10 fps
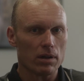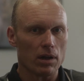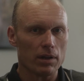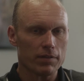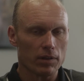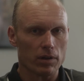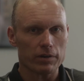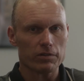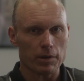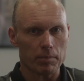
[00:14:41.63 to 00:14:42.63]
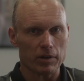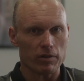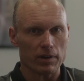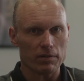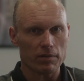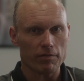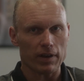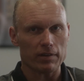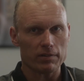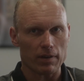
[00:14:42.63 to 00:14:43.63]
of the large CPGs
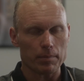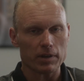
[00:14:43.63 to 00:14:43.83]
face some